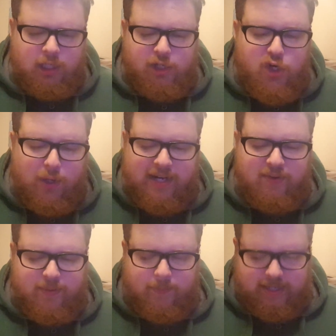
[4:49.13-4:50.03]
New
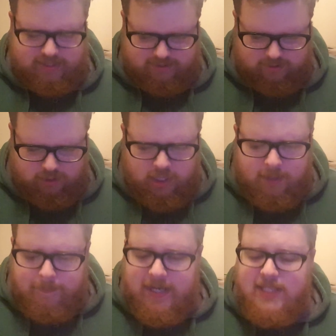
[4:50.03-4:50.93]
England wins.
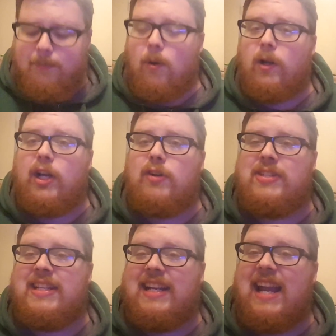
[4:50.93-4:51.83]
Pittsburgh goes
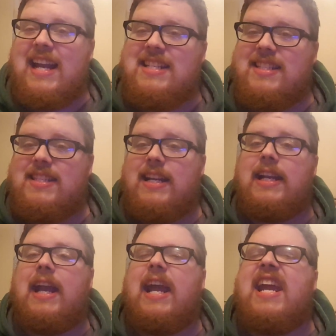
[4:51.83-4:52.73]
into Kansas
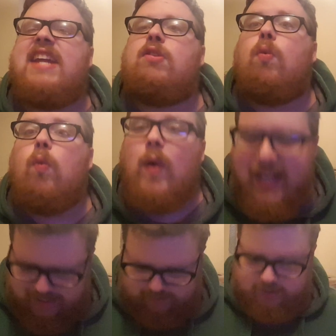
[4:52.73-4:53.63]
City and
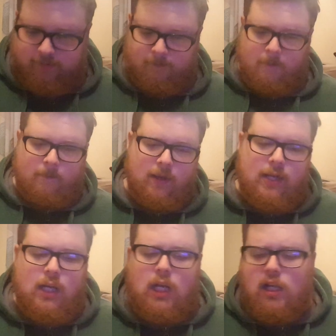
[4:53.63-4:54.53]
wins.
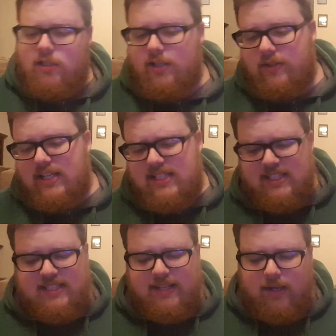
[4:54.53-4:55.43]
So this
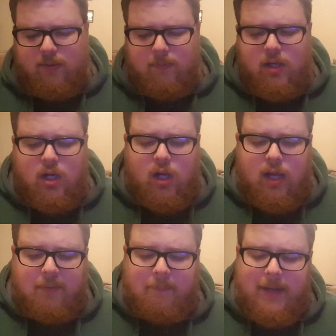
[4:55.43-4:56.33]
is the
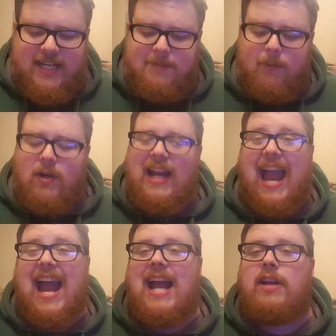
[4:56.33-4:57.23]
Pittsburgh
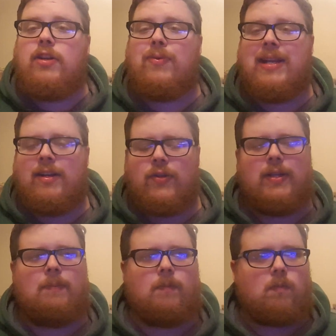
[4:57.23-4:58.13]
at New England.